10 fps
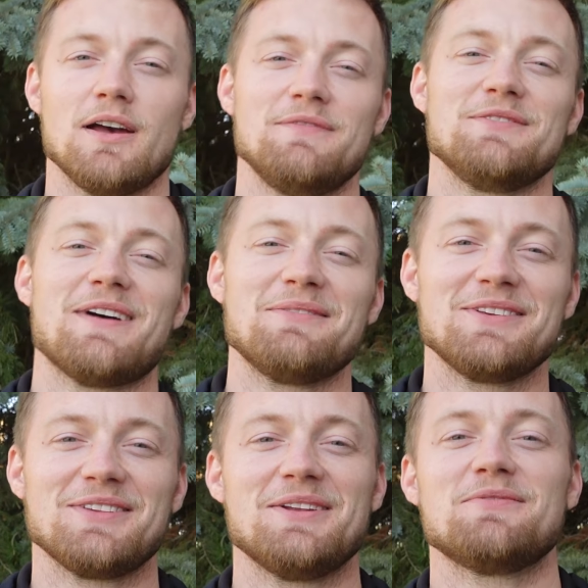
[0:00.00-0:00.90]
If you found
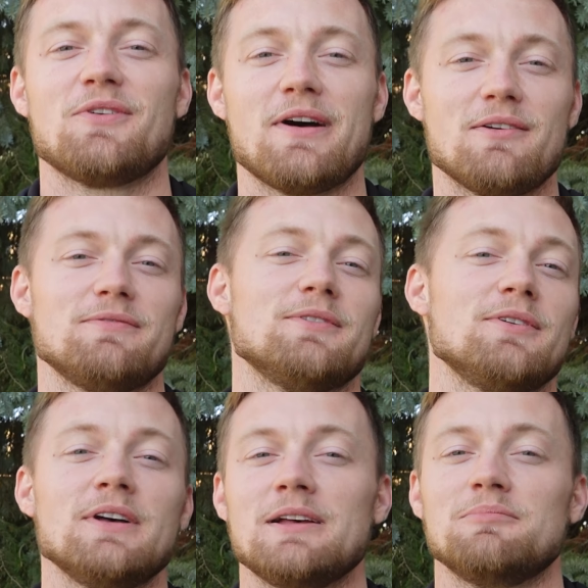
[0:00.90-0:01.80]
this info
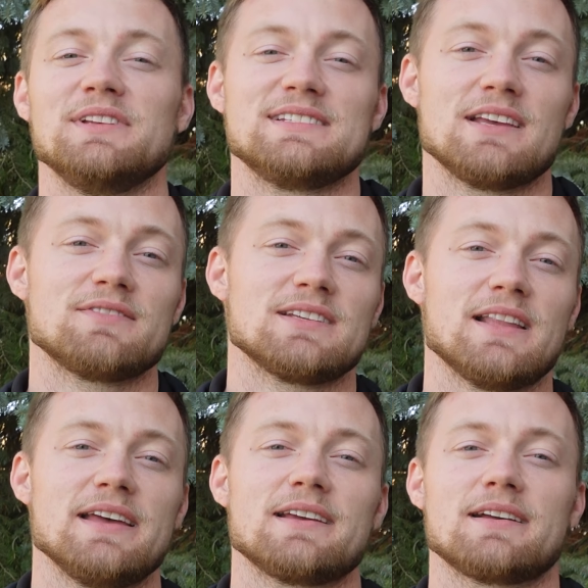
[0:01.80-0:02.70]
helpful, please give us a
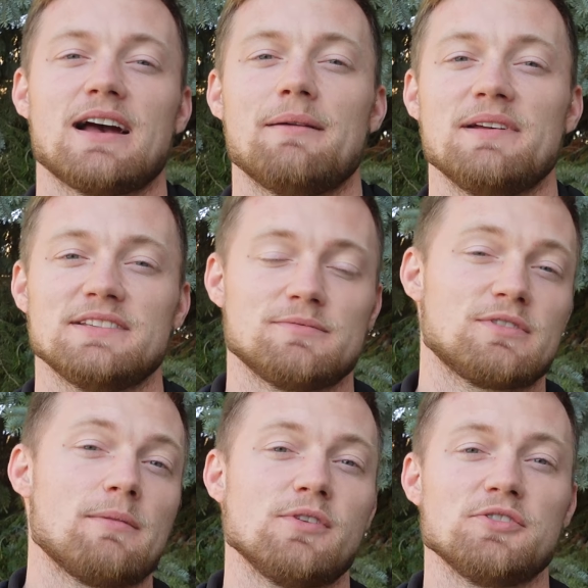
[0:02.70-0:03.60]
like, comment,
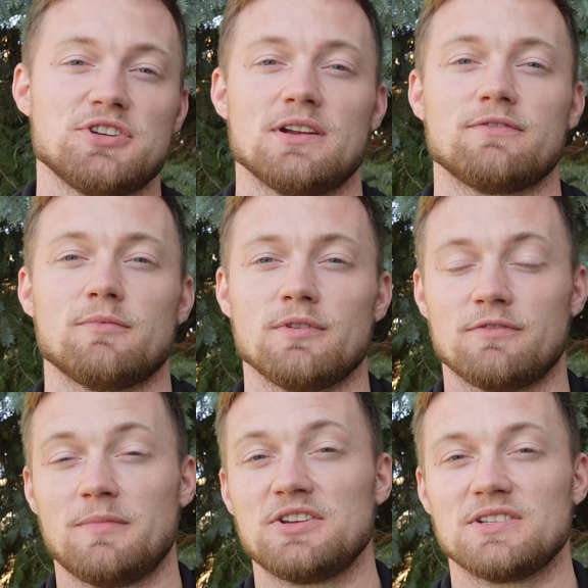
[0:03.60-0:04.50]
subscribe to our channel for more
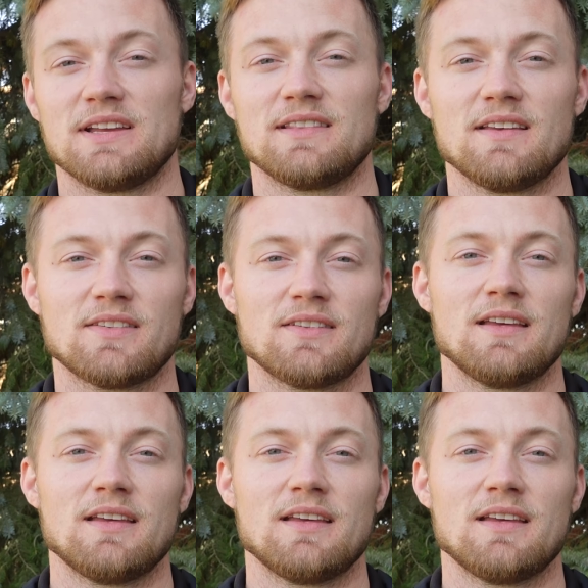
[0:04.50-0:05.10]
information like this.